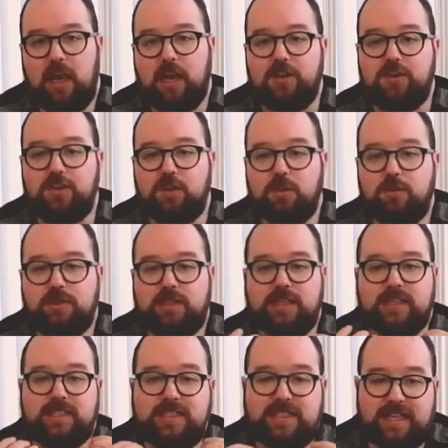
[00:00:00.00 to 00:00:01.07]
and
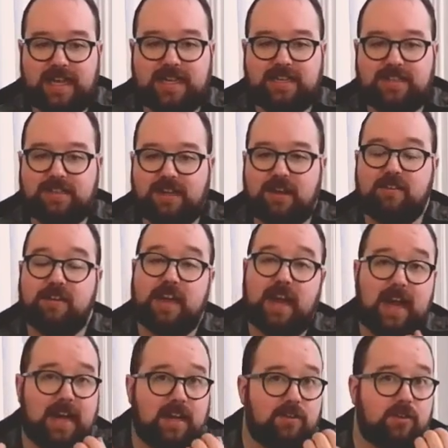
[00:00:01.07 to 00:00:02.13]
using secondary
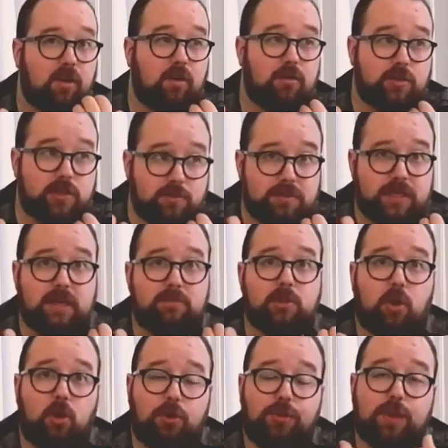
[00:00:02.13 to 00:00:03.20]
and sometimes
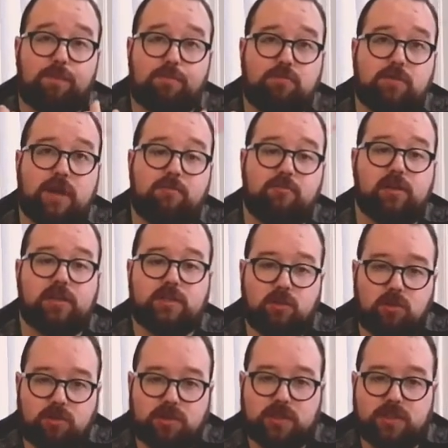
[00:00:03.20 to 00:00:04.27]
other primary
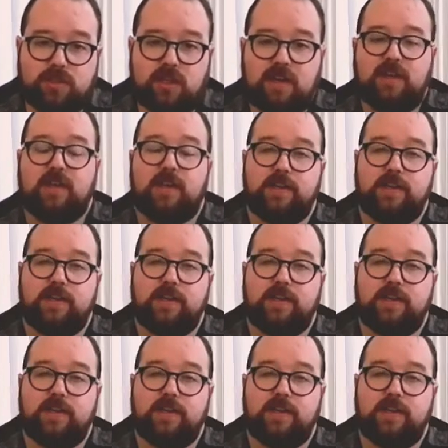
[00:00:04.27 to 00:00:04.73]
sources